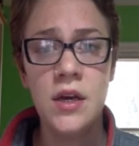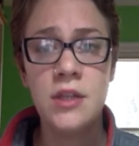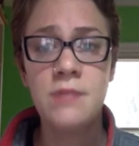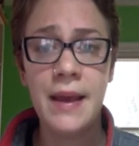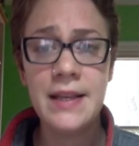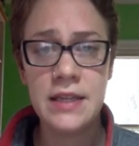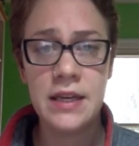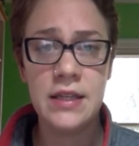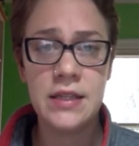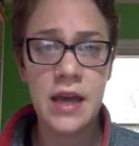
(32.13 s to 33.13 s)

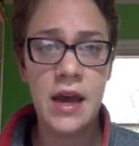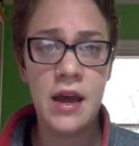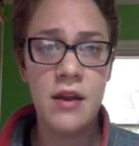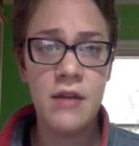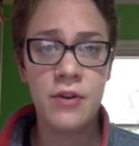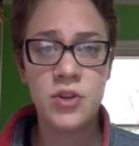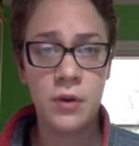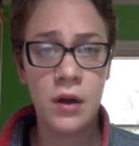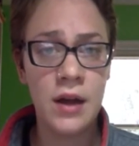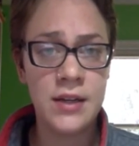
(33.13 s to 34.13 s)
spaces and
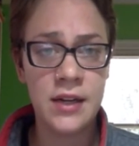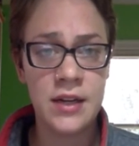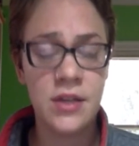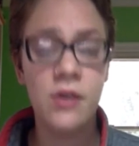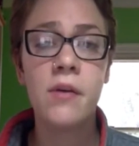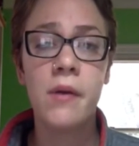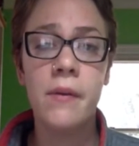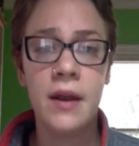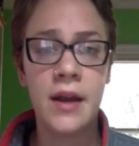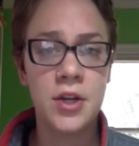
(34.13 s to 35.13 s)
virtual contact is the only way
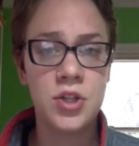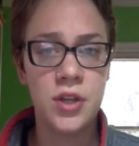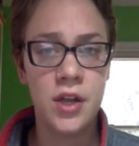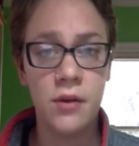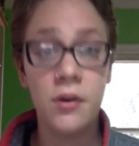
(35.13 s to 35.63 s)
we can actually,